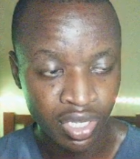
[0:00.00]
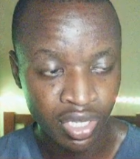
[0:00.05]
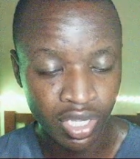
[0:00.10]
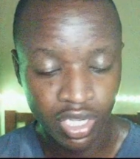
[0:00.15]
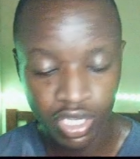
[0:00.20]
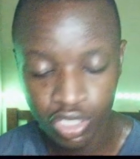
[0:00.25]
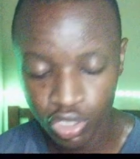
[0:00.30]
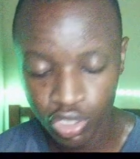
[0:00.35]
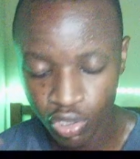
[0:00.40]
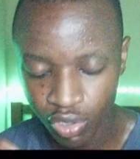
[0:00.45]

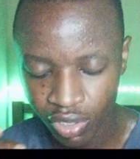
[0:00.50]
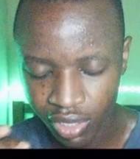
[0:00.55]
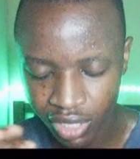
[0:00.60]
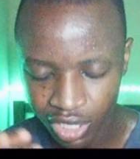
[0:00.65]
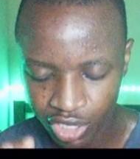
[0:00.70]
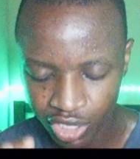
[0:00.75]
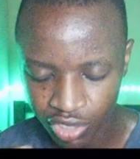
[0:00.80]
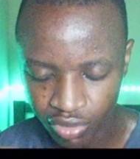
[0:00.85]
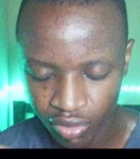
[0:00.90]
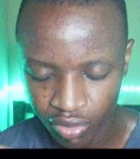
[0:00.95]
So all these
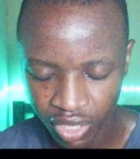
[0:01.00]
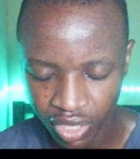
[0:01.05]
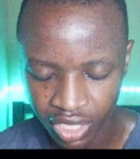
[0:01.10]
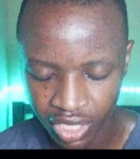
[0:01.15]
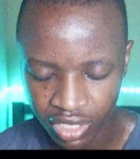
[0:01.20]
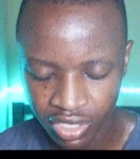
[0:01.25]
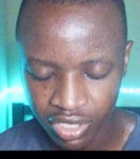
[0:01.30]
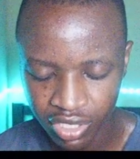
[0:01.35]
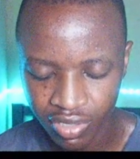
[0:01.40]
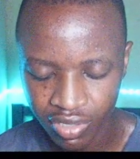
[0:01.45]
two
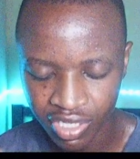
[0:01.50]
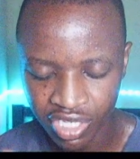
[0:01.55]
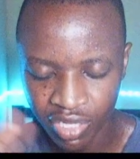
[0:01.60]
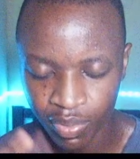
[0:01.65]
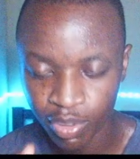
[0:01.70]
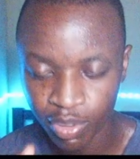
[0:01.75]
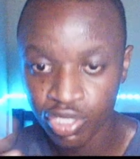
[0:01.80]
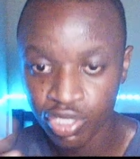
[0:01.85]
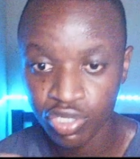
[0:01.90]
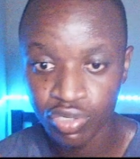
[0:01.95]
things, you are
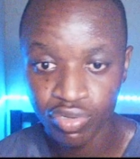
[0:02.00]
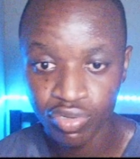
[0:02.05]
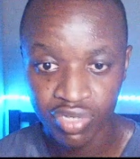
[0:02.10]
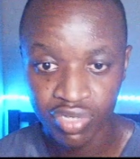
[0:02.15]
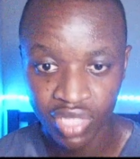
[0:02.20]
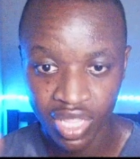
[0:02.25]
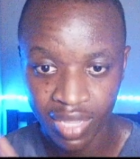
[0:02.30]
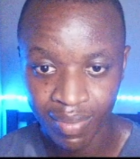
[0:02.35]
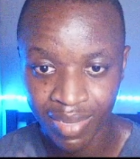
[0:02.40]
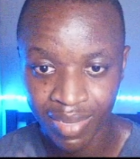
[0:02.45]
supposed to use
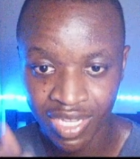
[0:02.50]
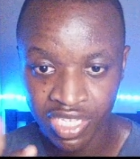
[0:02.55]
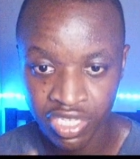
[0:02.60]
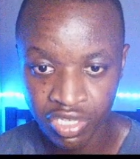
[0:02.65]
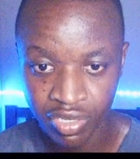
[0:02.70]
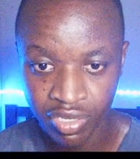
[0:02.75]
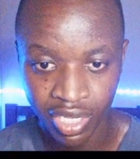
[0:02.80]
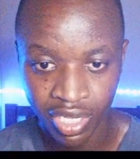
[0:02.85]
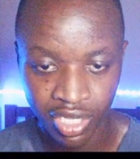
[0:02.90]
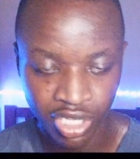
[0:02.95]
them as
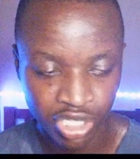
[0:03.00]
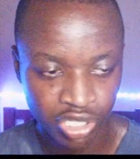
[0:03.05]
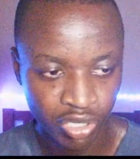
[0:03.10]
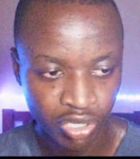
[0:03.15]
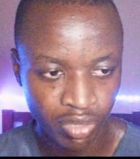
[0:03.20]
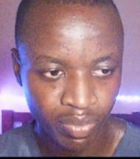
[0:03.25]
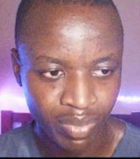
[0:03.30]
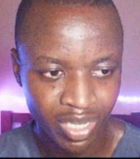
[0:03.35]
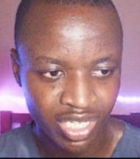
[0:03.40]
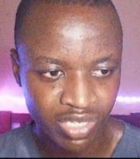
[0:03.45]
your initial
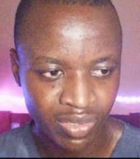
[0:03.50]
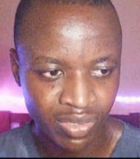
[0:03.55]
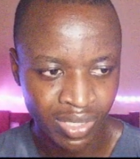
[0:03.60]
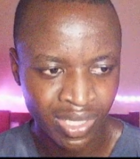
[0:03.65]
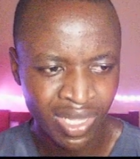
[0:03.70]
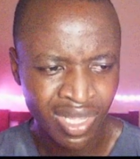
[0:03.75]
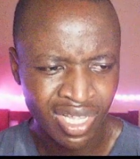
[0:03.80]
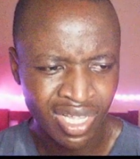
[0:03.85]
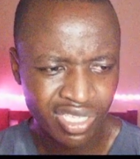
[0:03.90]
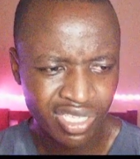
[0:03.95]
password.
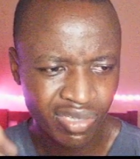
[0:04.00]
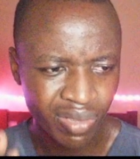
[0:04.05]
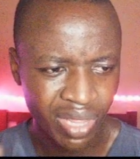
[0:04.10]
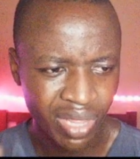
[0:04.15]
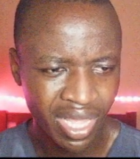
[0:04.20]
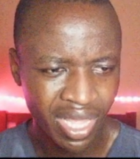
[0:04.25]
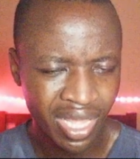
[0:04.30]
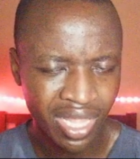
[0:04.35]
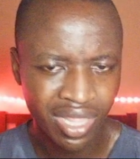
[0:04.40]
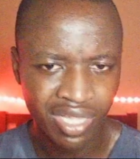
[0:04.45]
So the
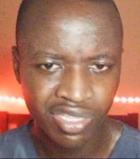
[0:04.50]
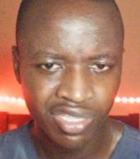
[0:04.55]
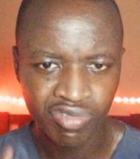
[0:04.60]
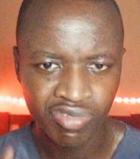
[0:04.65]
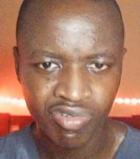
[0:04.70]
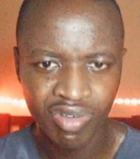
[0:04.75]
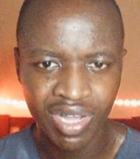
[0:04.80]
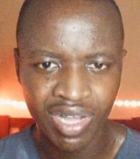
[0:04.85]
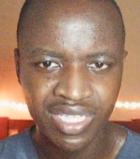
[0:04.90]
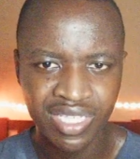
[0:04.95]
others who
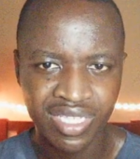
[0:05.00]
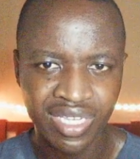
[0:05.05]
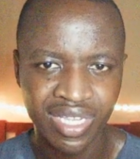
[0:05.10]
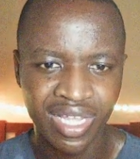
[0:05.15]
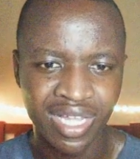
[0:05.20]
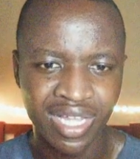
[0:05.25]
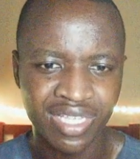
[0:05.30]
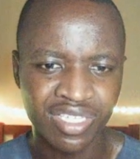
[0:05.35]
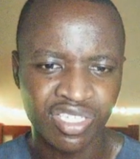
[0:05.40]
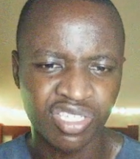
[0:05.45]
are asking
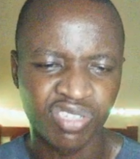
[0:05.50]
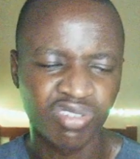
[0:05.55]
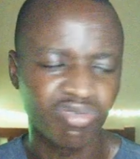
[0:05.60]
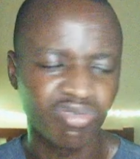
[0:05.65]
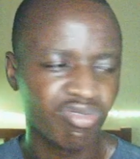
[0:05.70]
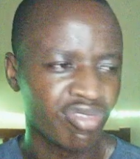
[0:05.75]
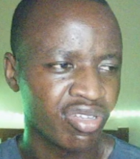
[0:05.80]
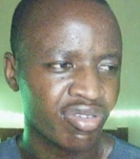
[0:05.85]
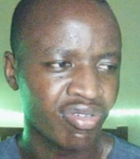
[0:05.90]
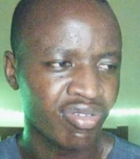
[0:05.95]
us,
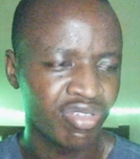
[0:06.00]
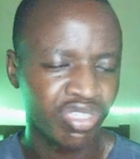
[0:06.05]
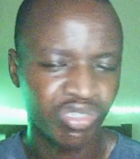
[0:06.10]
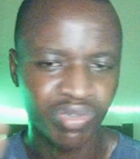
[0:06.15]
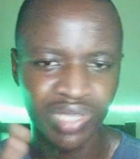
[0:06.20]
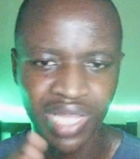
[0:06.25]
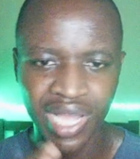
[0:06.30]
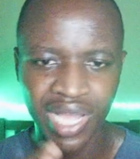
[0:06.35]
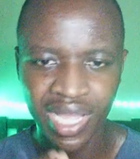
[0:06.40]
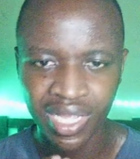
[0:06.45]
should
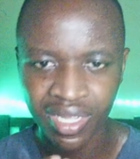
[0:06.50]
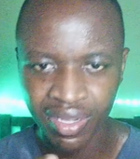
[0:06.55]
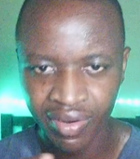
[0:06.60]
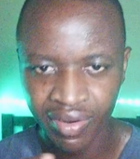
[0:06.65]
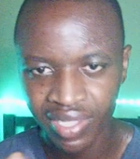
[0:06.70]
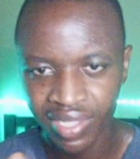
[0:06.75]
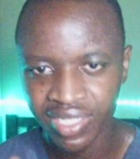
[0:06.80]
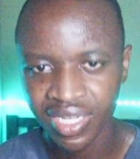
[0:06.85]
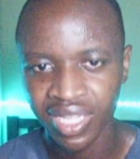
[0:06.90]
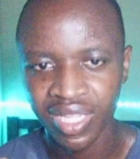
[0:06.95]
I
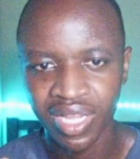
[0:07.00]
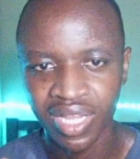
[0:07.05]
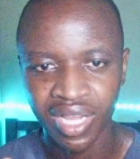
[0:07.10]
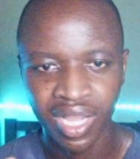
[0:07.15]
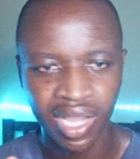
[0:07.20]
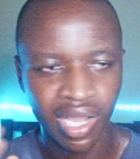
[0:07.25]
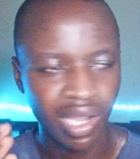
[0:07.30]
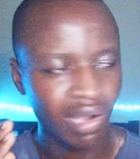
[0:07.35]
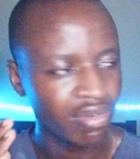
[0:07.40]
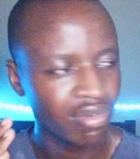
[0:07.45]
create an
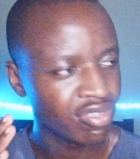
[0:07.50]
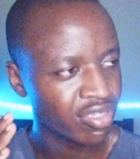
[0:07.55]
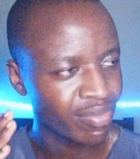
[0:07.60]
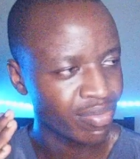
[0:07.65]
account?